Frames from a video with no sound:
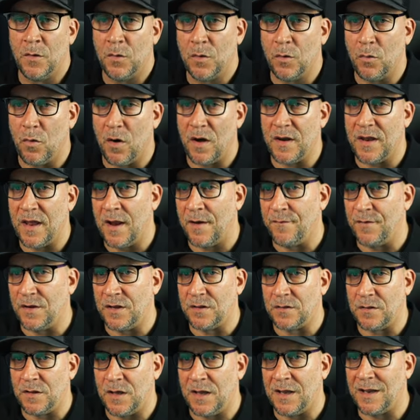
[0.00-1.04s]
We want
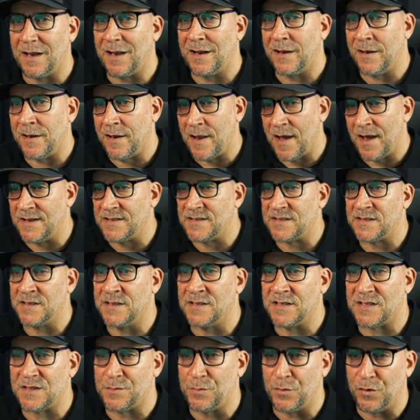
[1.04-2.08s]
everything nice
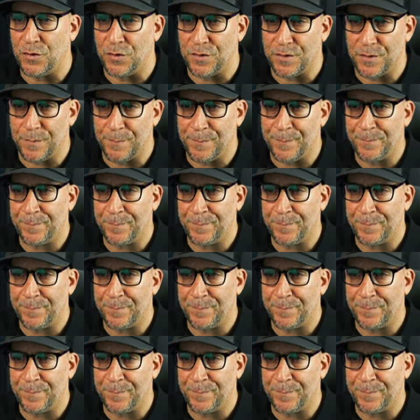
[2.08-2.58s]
and smooth.